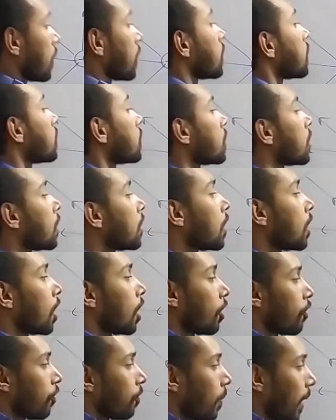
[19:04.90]
charge
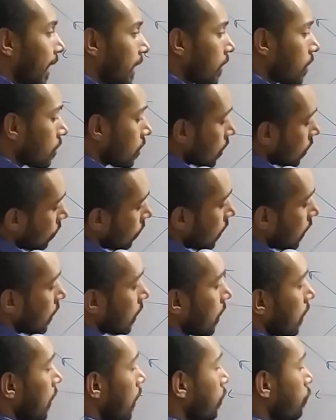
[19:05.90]
of minus Q,
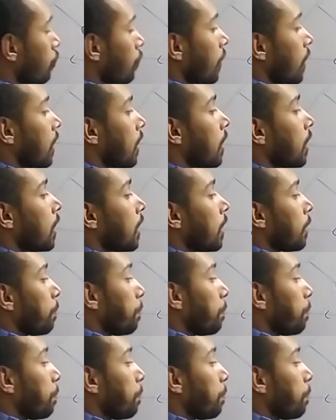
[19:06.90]
then it will